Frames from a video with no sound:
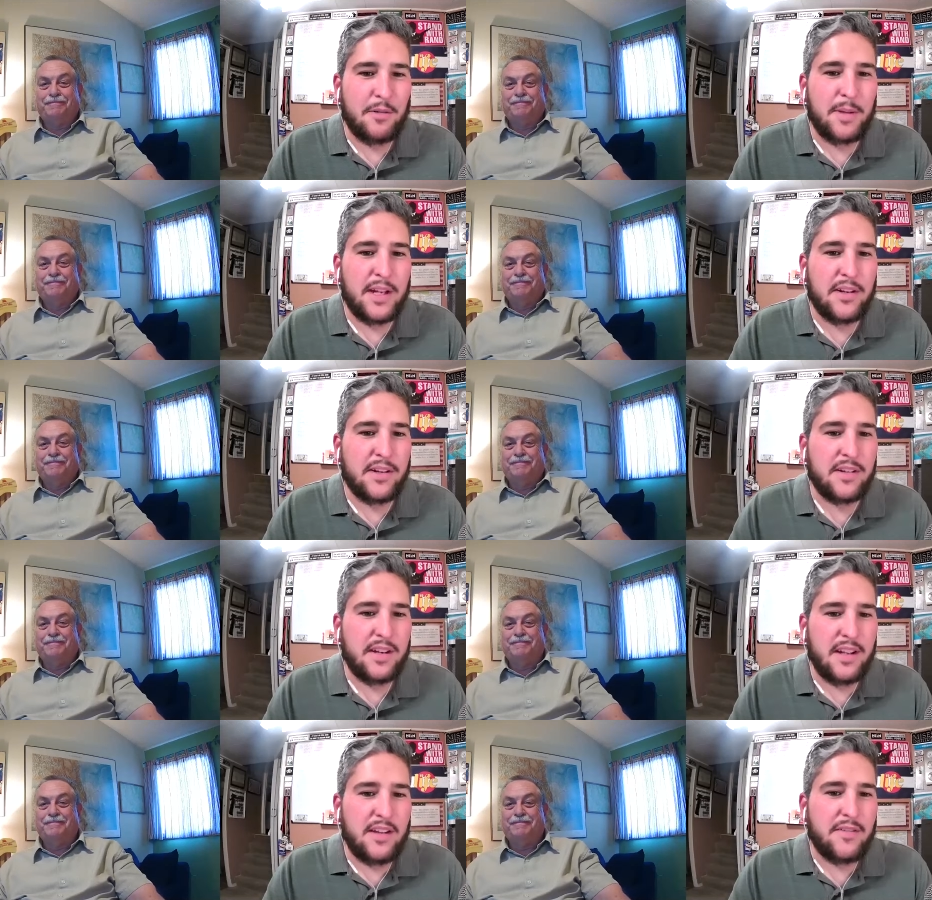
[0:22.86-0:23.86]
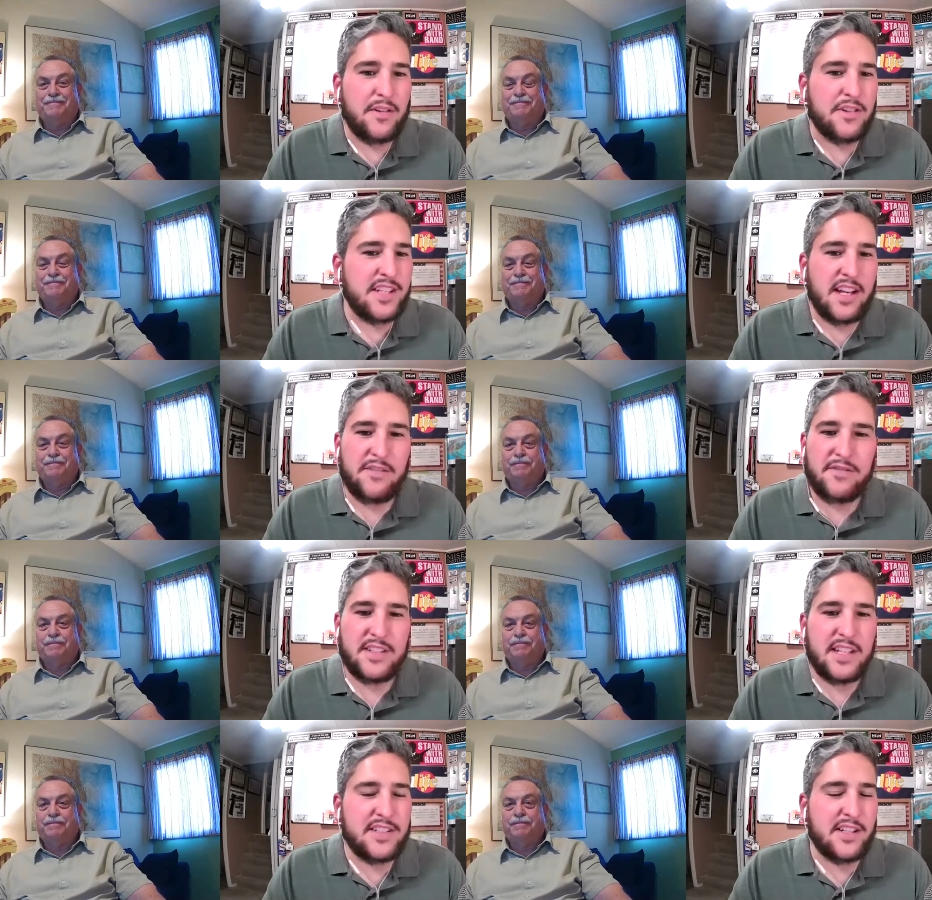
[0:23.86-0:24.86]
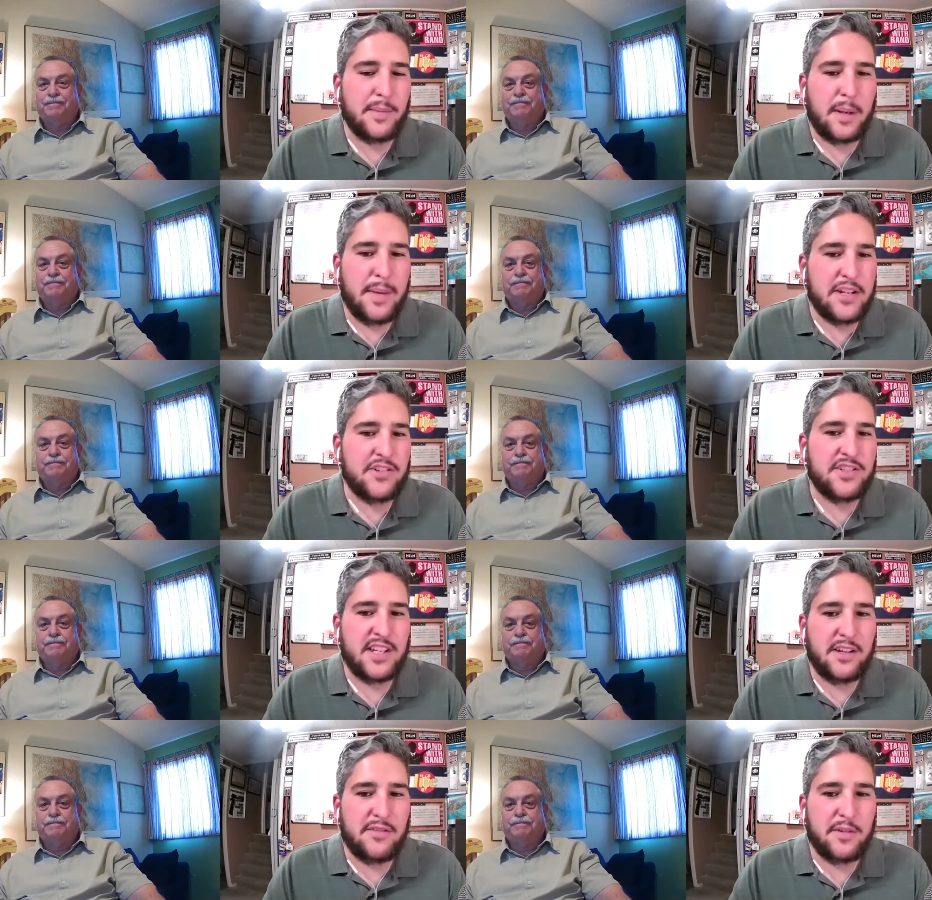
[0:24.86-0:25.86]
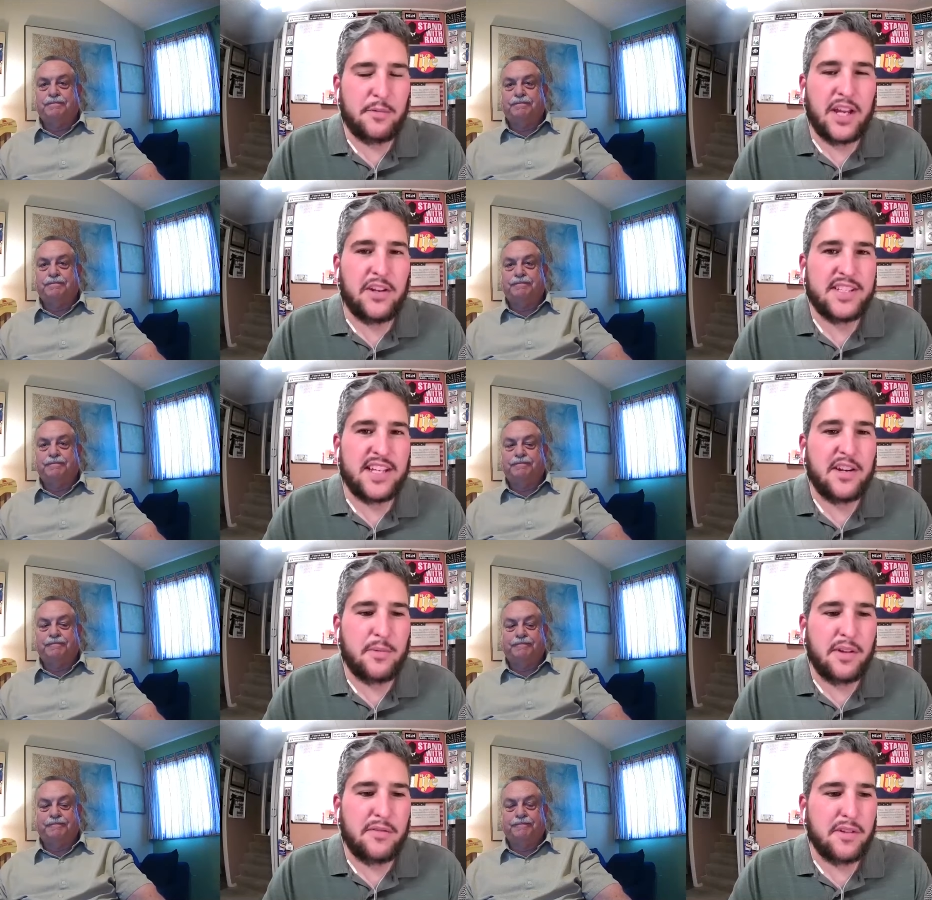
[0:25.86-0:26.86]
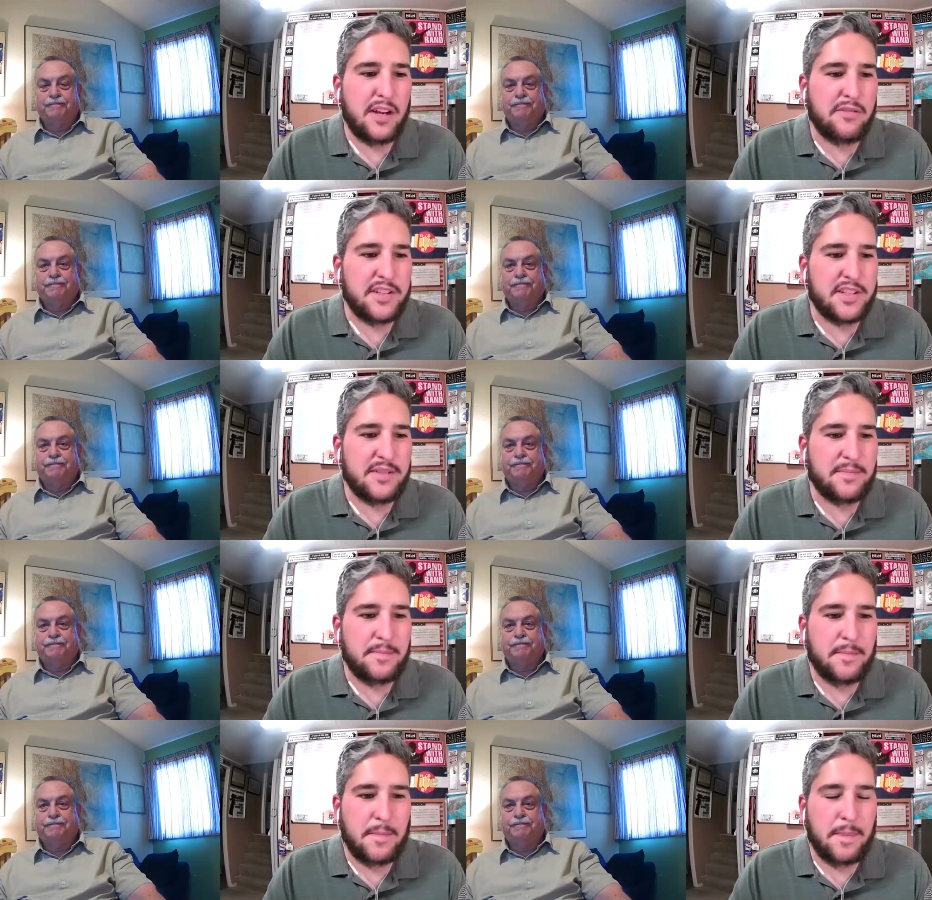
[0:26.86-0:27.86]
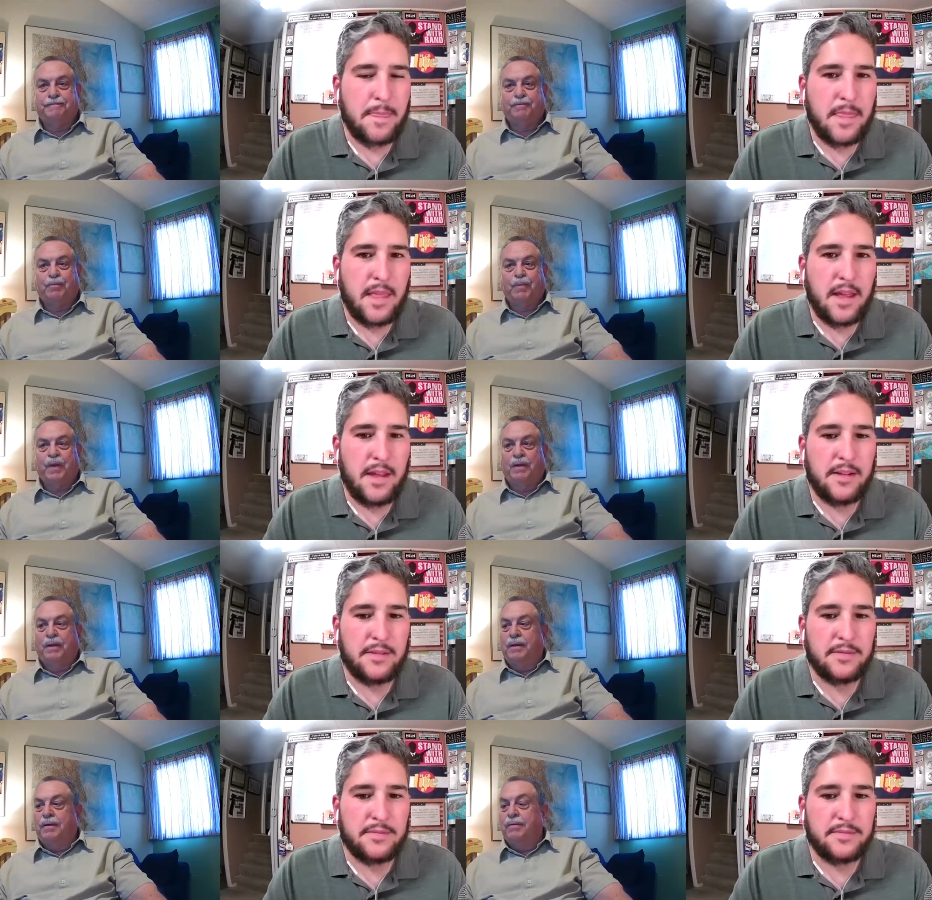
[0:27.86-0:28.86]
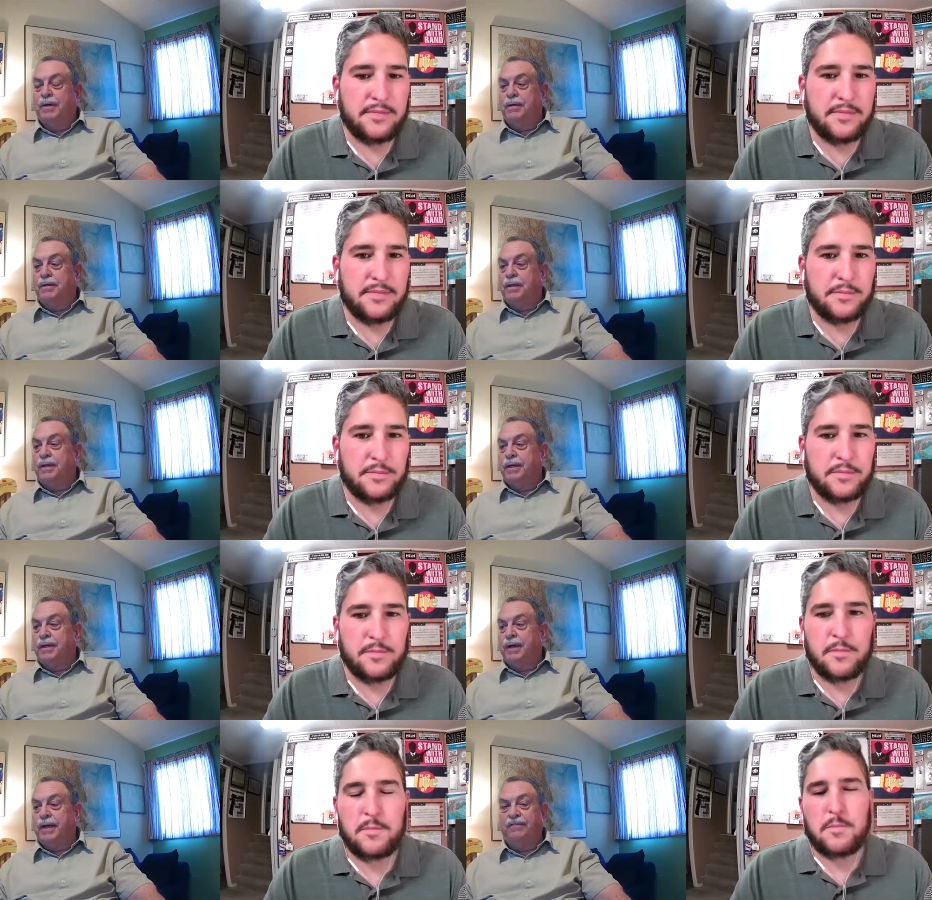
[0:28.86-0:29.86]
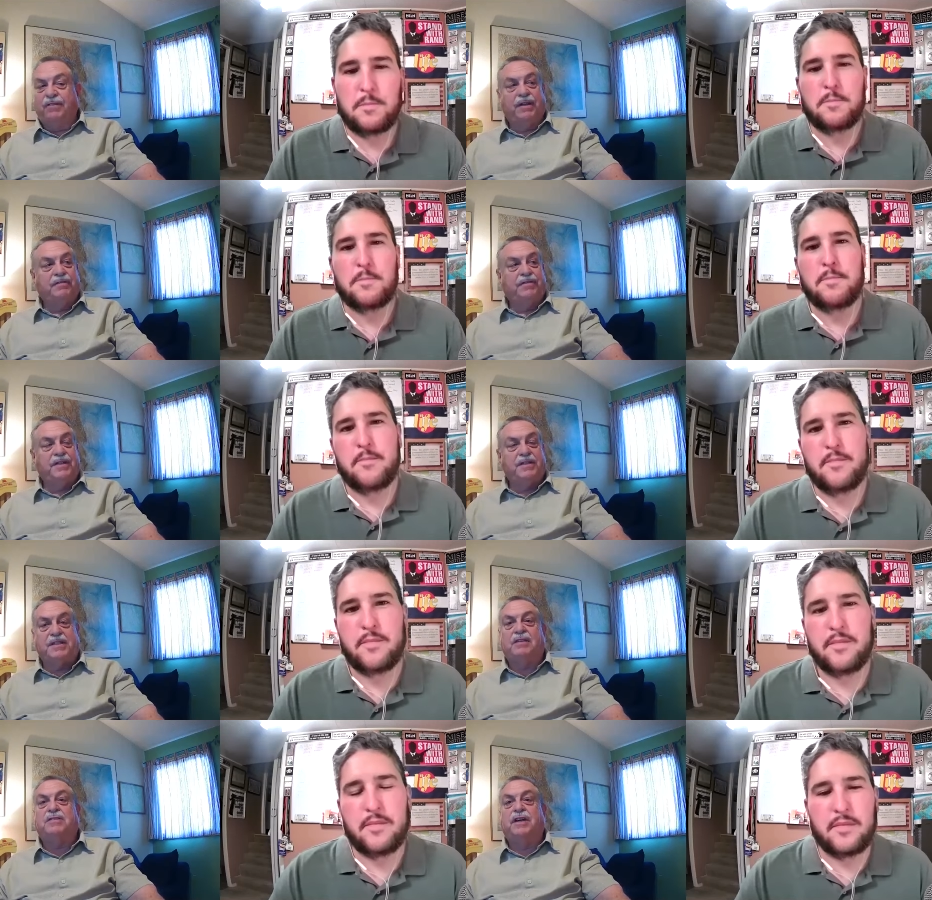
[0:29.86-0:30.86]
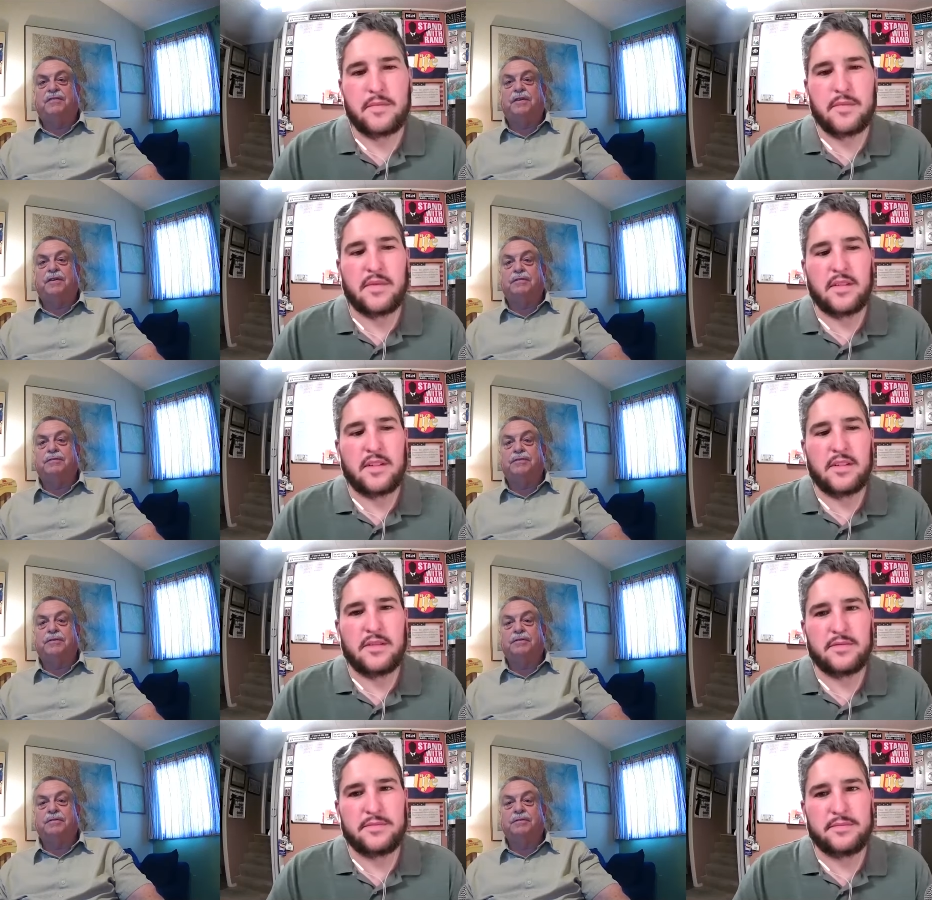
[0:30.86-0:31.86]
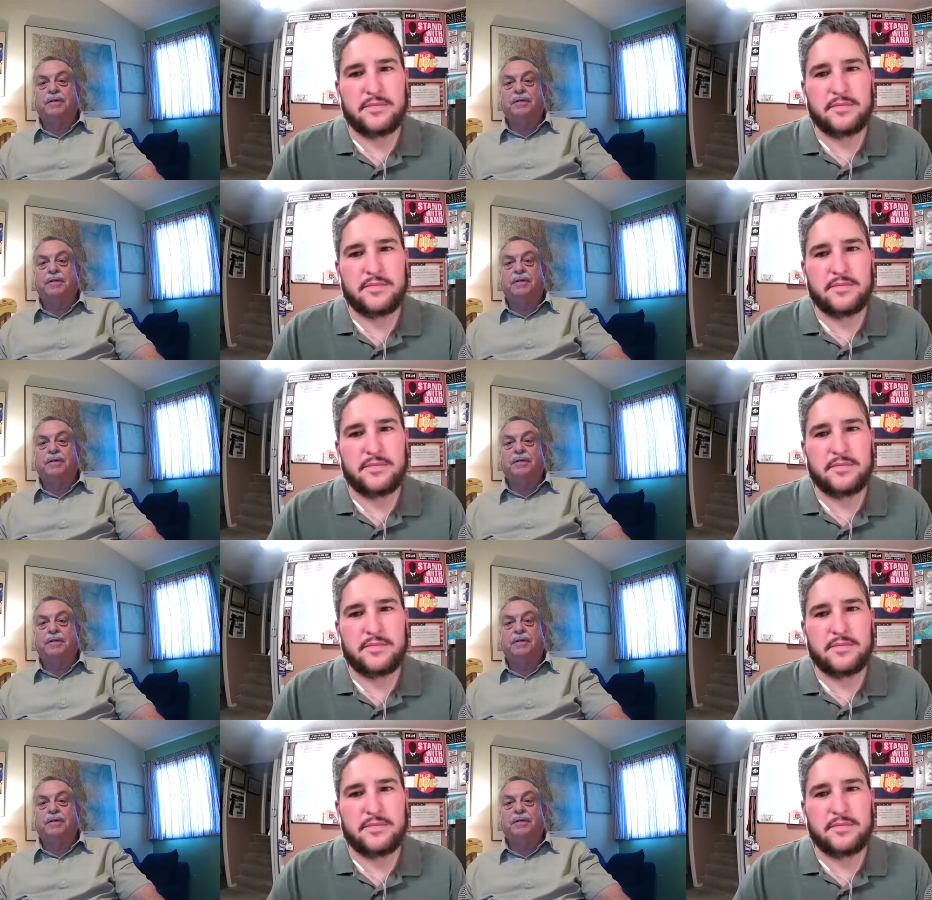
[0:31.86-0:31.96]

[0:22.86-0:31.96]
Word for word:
Speaker 1: Well, Peter, first off, tell us a little bit about yourself and why you decided to run for office.
Speaker 2: Well, uh, I've lived in South Jeffco for